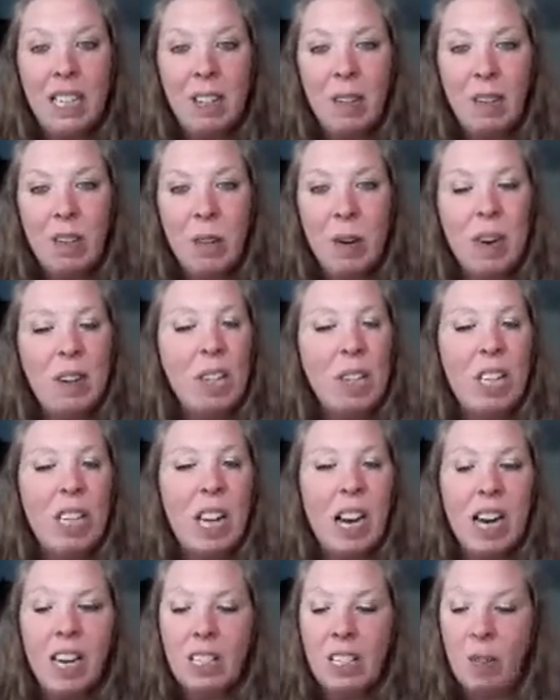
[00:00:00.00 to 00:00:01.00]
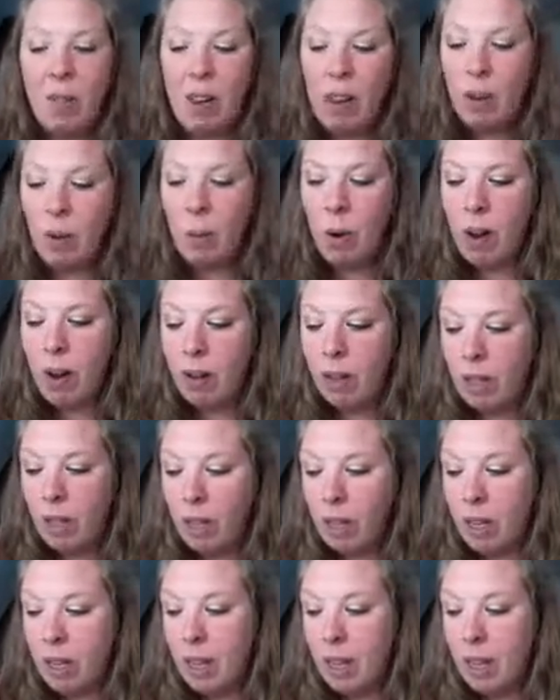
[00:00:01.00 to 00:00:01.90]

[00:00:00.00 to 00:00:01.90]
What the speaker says: of thresher sharks around the world,